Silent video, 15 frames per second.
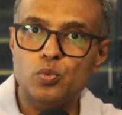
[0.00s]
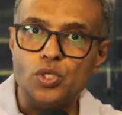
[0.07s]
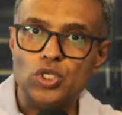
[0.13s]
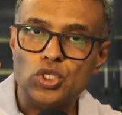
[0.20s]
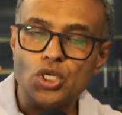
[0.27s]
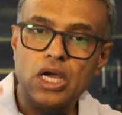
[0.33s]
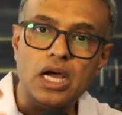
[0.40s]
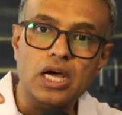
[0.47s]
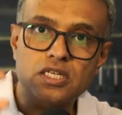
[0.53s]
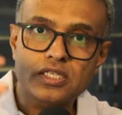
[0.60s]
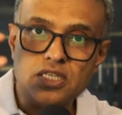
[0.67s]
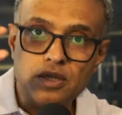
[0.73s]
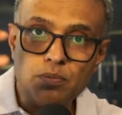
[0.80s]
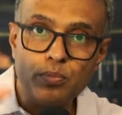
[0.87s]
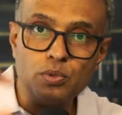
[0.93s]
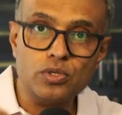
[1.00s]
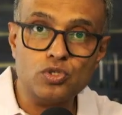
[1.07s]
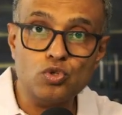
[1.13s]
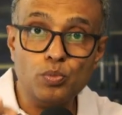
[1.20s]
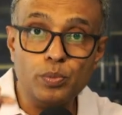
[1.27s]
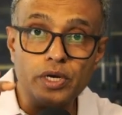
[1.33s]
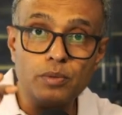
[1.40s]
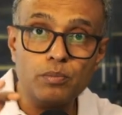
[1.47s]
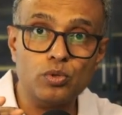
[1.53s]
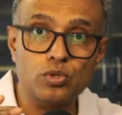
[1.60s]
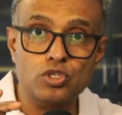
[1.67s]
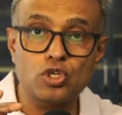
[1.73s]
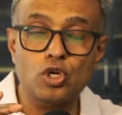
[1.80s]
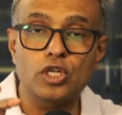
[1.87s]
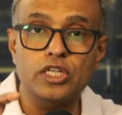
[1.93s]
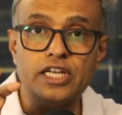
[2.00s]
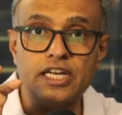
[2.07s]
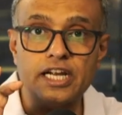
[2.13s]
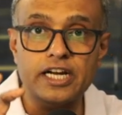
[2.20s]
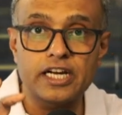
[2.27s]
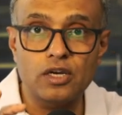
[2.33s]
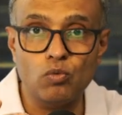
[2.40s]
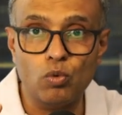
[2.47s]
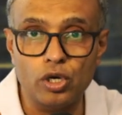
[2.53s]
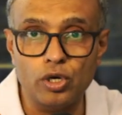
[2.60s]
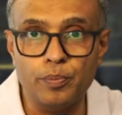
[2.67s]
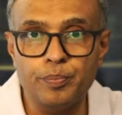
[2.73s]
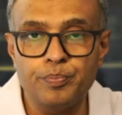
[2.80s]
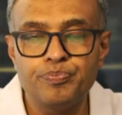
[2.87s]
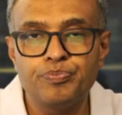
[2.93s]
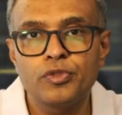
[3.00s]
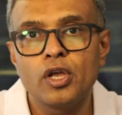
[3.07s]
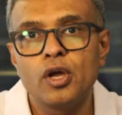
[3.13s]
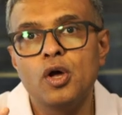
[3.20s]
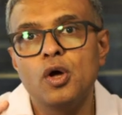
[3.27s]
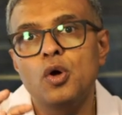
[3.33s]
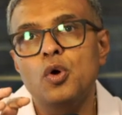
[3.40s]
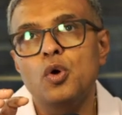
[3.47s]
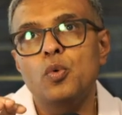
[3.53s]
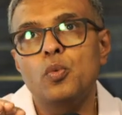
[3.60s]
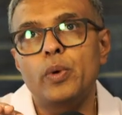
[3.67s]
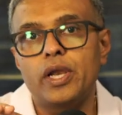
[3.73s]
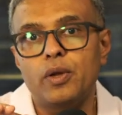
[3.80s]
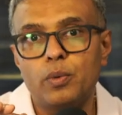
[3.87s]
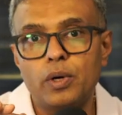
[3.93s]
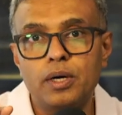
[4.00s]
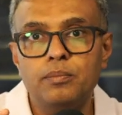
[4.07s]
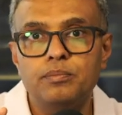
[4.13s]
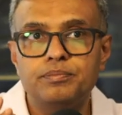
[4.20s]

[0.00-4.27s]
which are superimposed on the tidal volume. Whenever